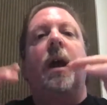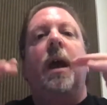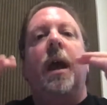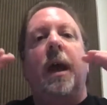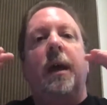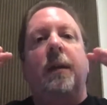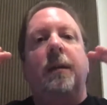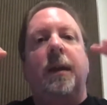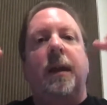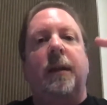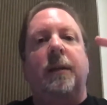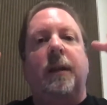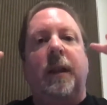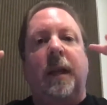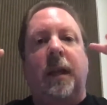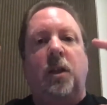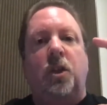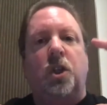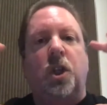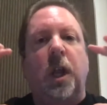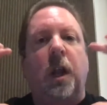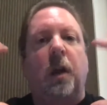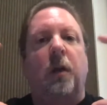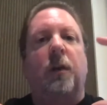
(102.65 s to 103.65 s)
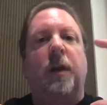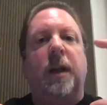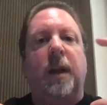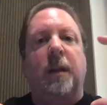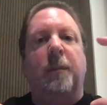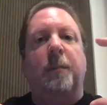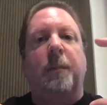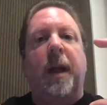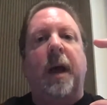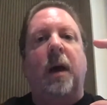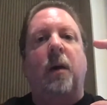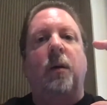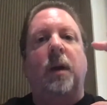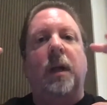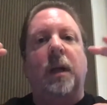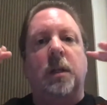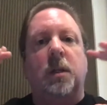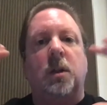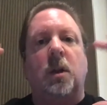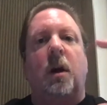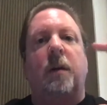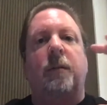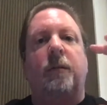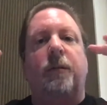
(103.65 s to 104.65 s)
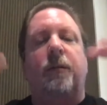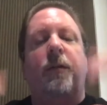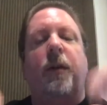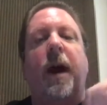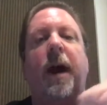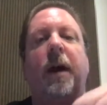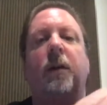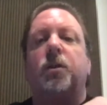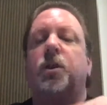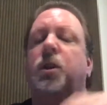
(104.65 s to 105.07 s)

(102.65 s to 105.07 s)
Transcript: and then the charity amount is on file.